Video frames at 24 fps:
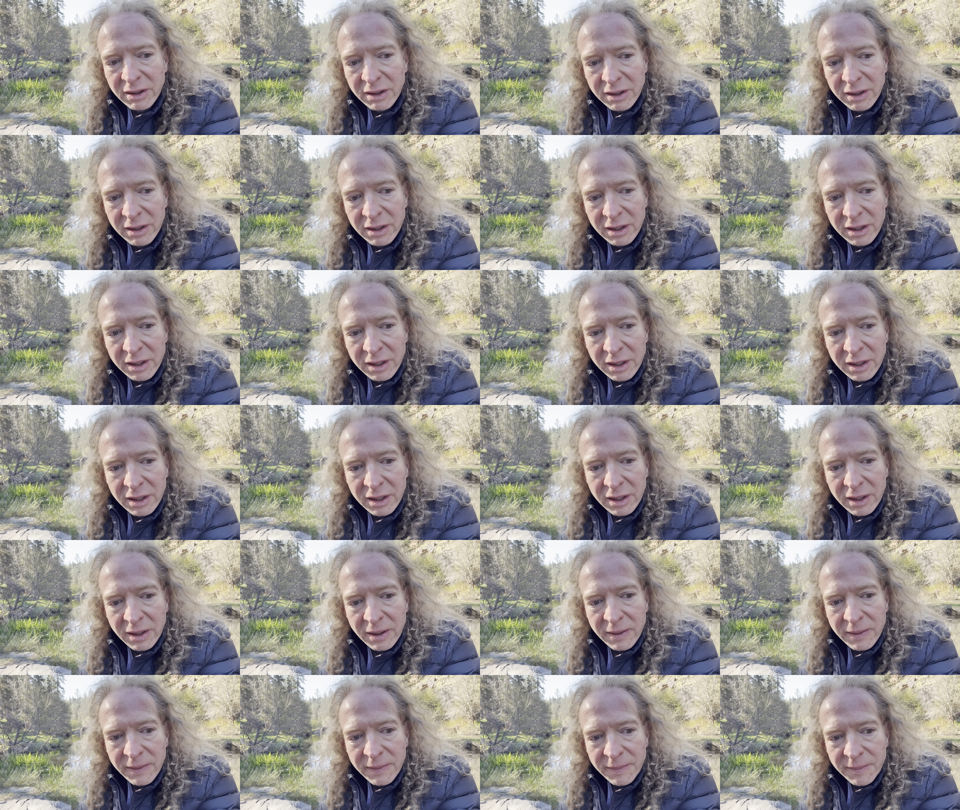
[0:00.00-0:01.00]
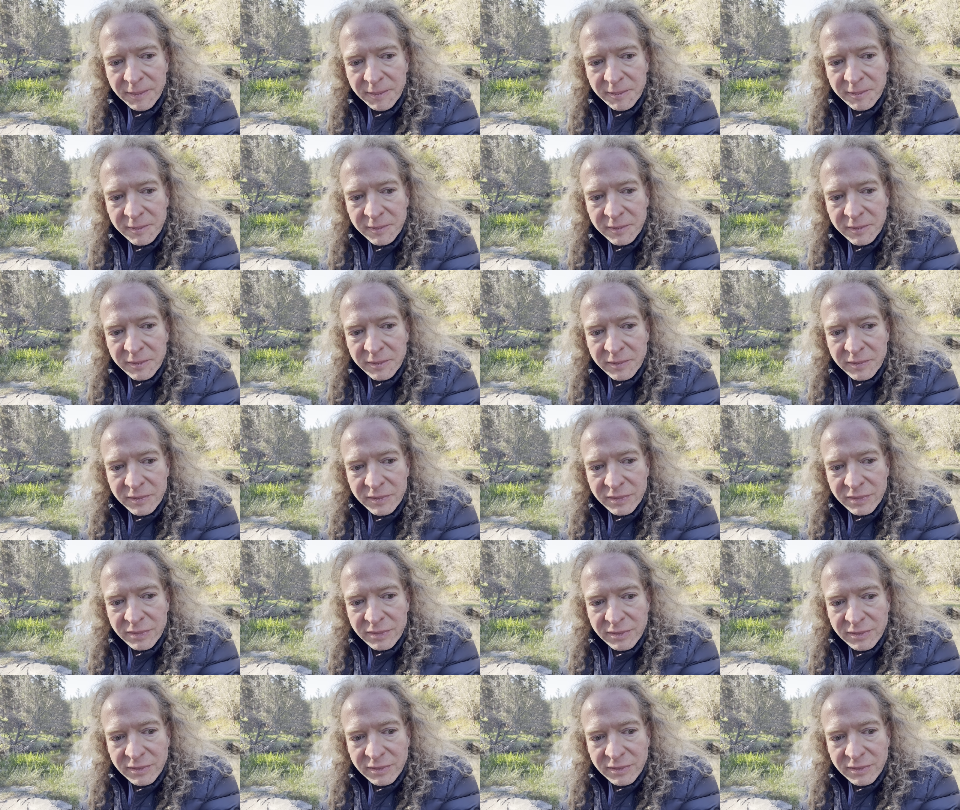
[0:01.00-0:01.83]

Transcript: No one is speaking in this clip.